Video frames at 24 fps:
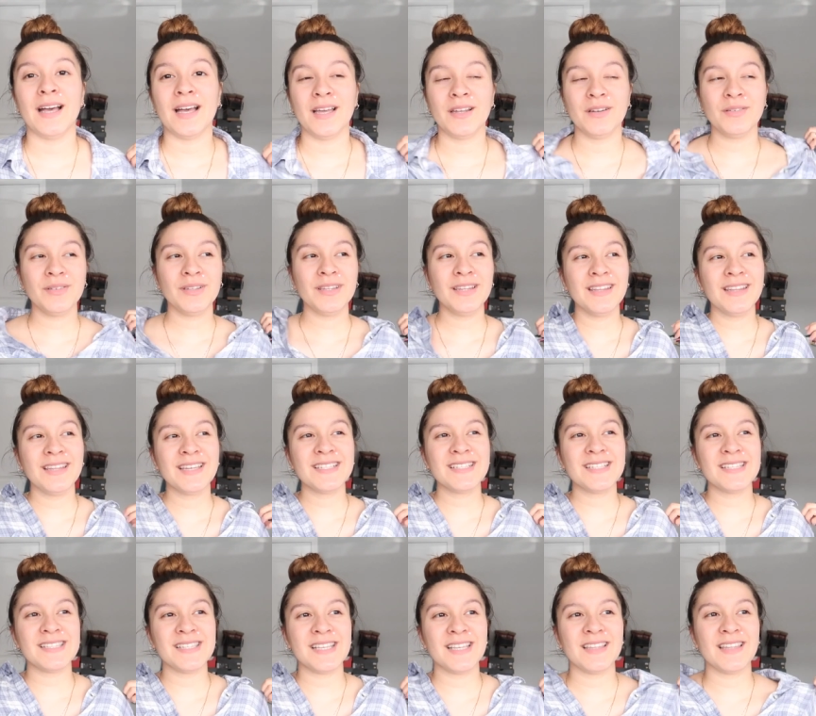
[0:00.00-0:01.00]
I don't really like
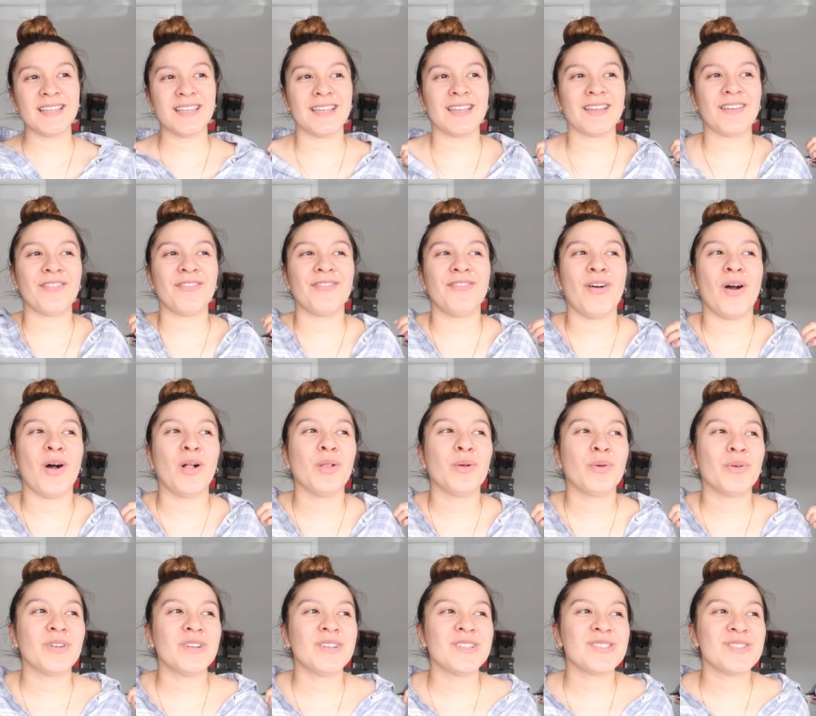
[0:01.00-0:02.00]
to say like
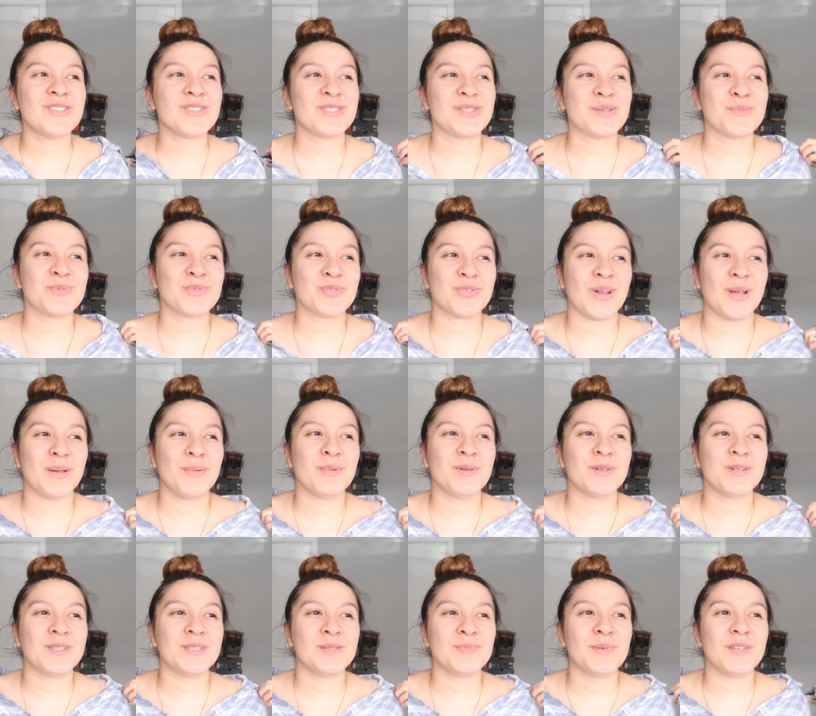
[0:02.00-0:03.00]
followers or
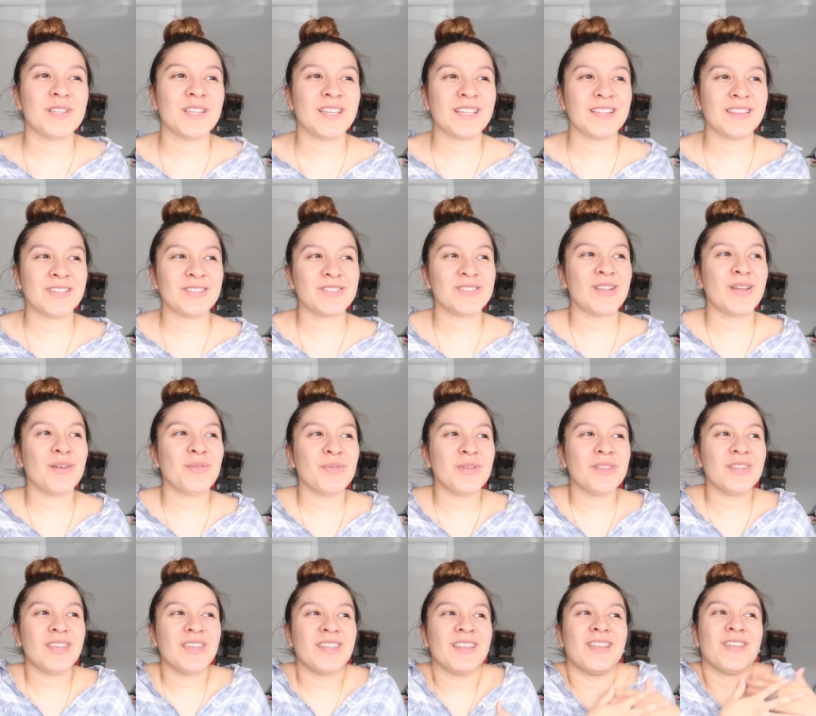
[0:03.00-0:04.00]
subscribers, but like there's not
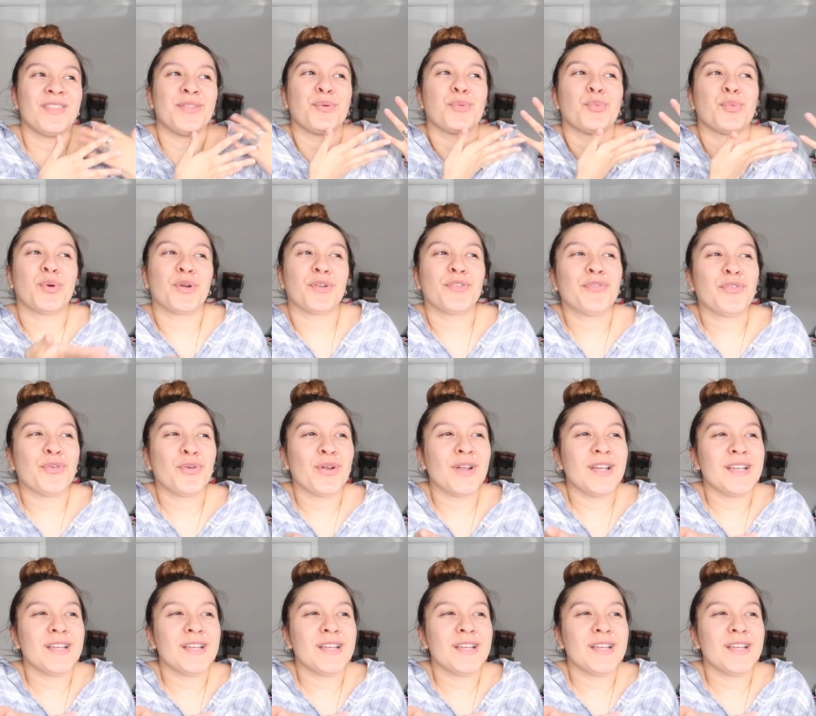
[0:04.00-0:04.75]
really another word for